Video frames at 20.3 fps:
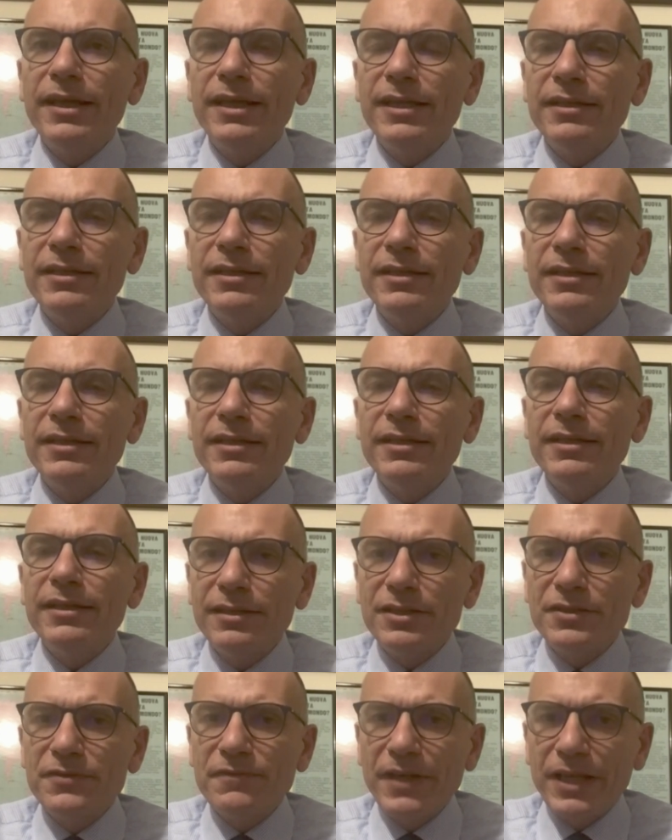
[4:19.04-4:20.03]

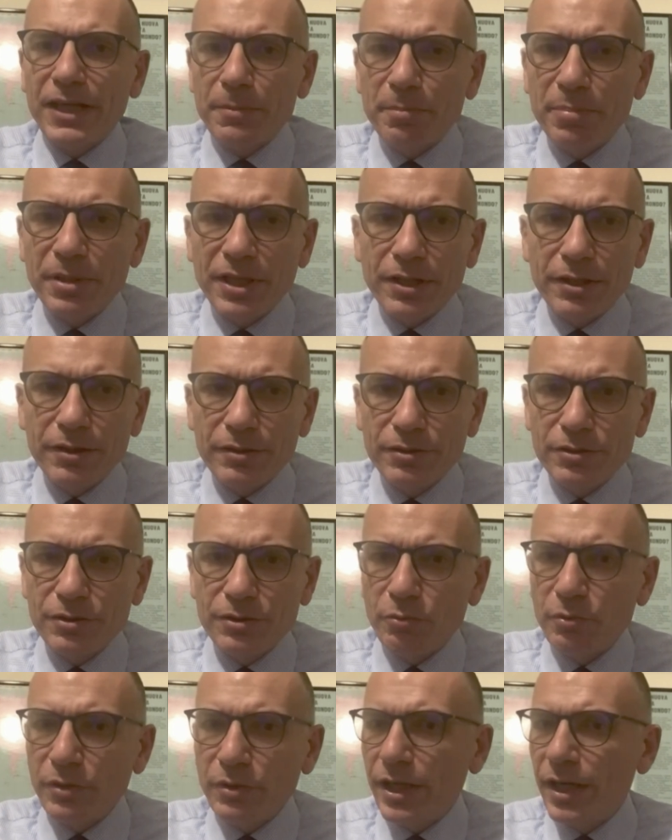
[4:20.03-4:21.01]
in this very period.
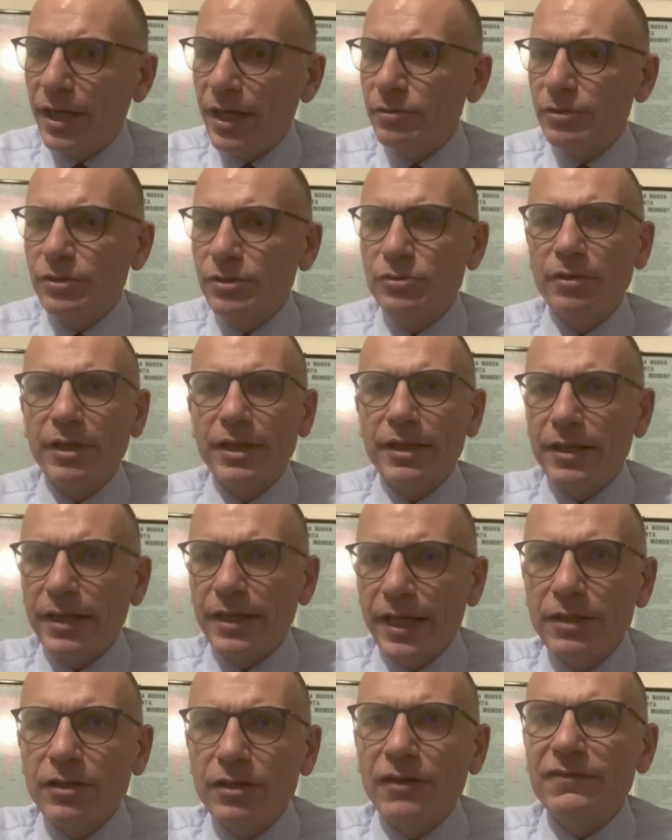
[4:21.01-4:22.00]
We are also at
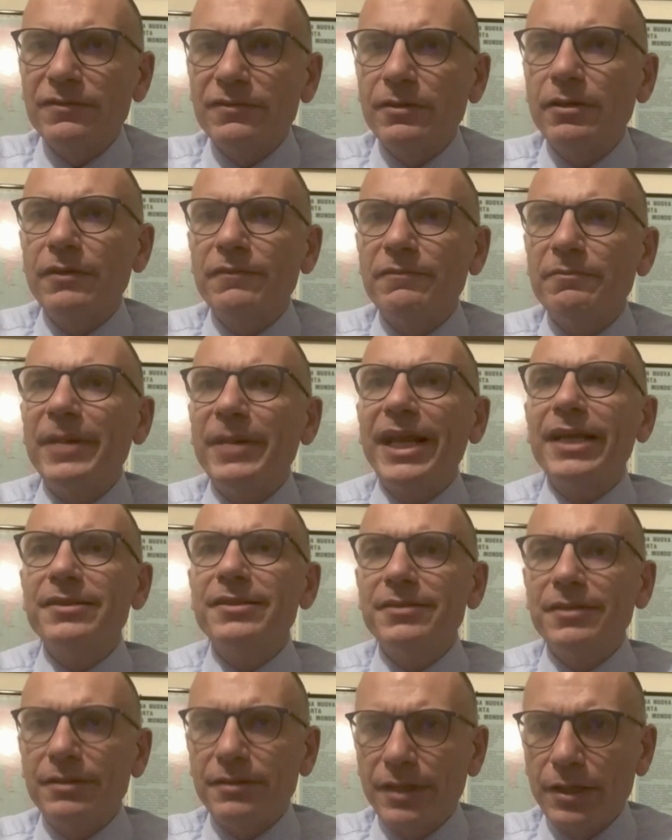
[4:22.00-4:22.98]
the end of
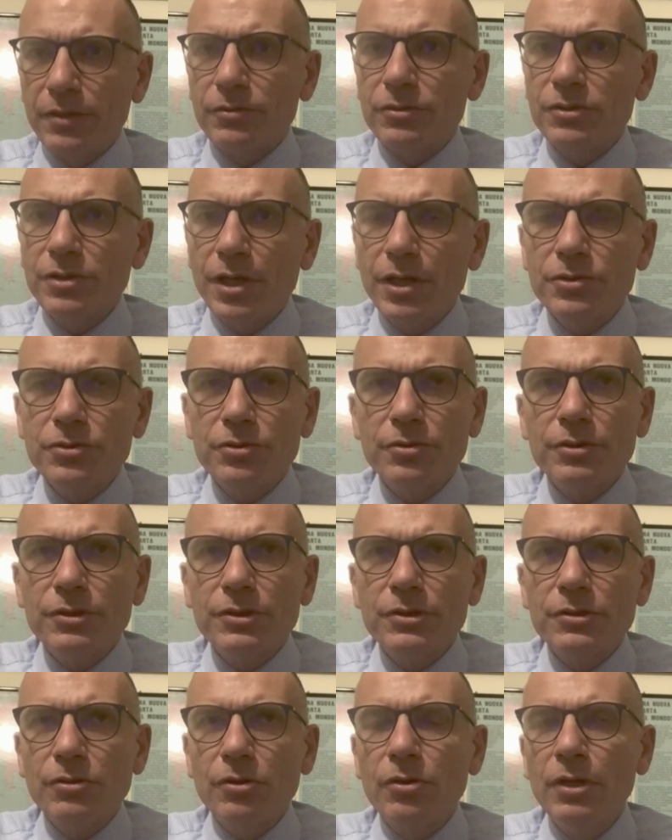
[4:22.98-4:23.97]
Brexit
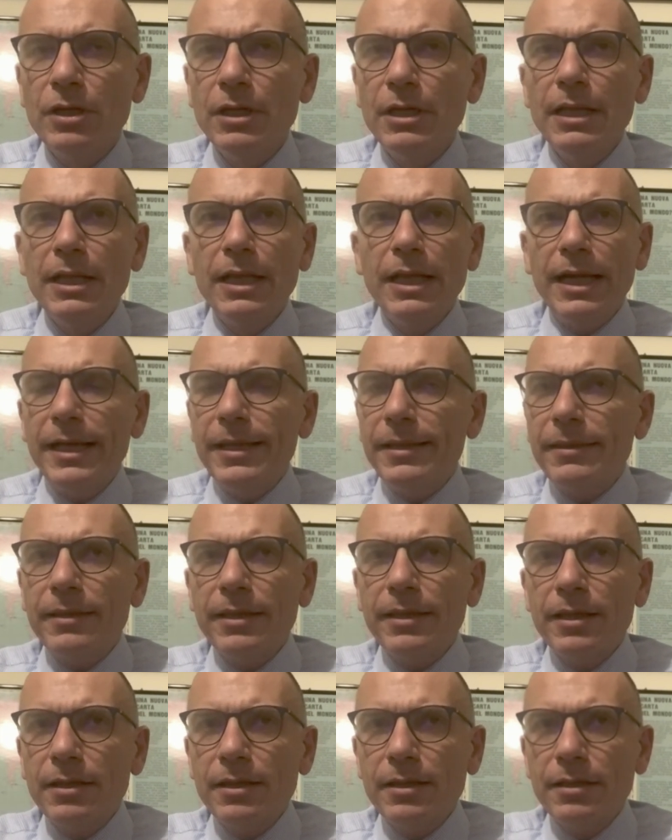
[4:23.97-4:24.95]
negotiations. So I
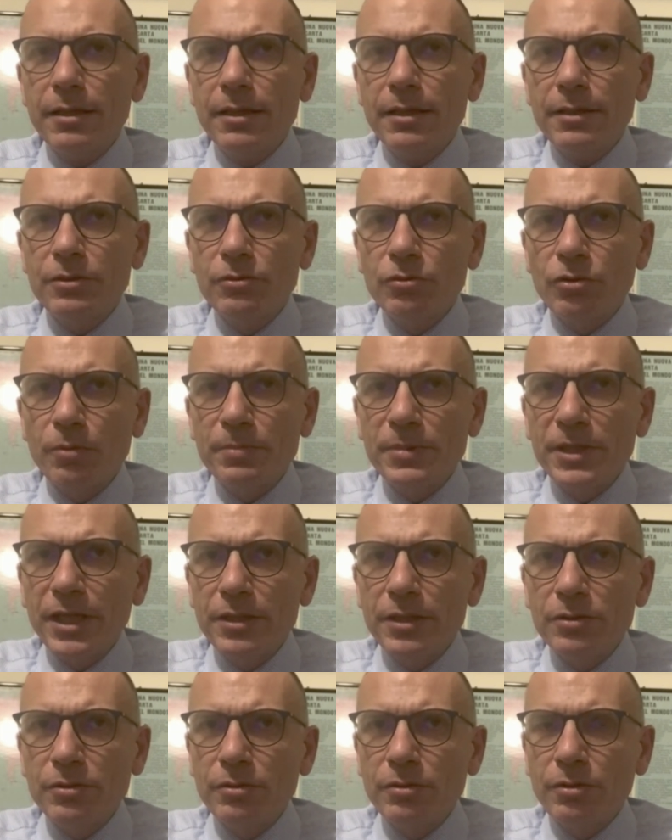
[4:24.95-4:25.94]
think the
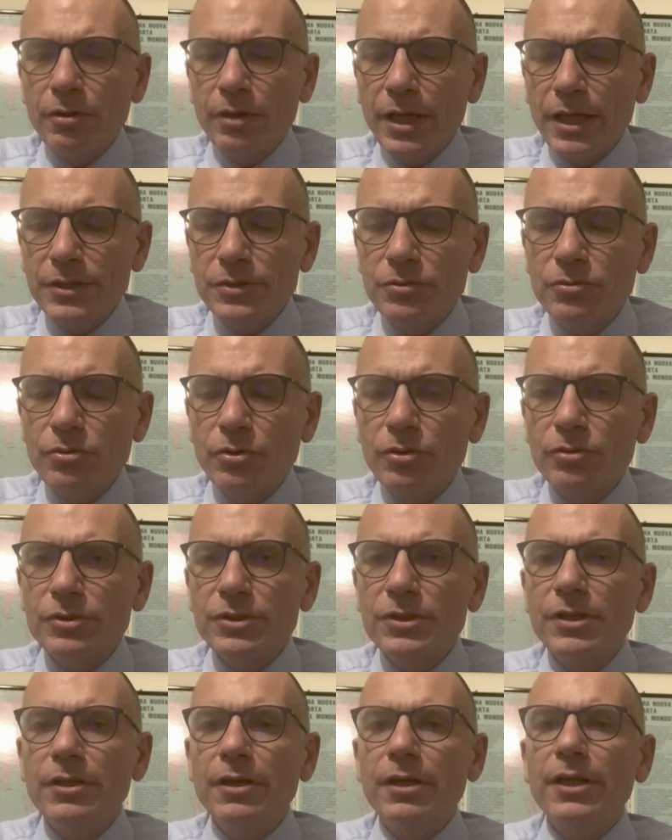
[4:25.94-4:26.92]
European Union has to
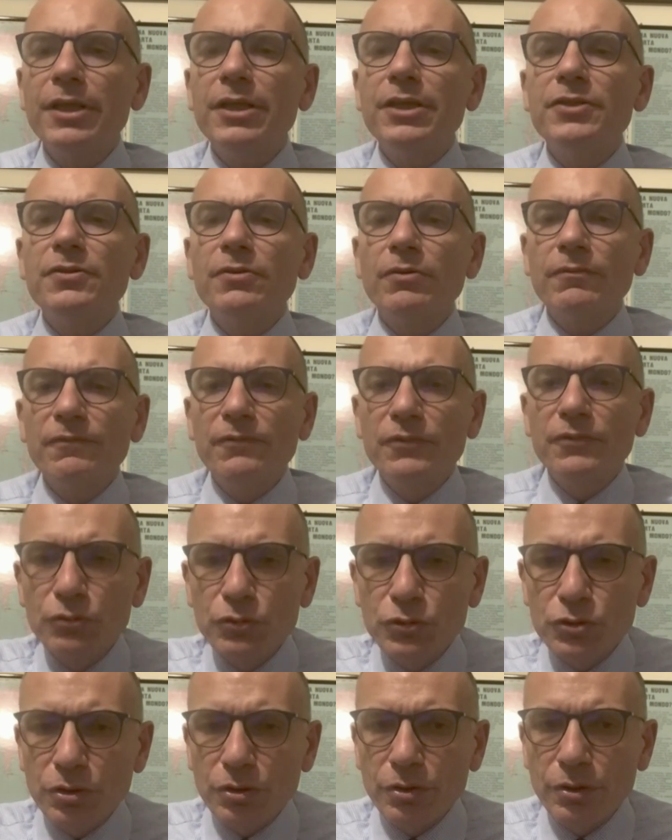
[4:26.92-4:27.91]
consider his own
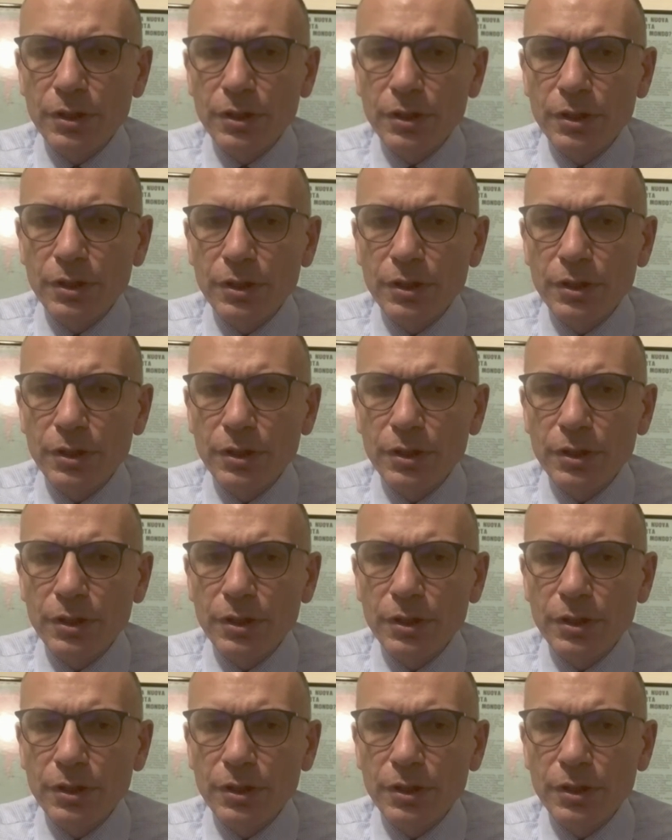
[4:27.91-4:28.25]
future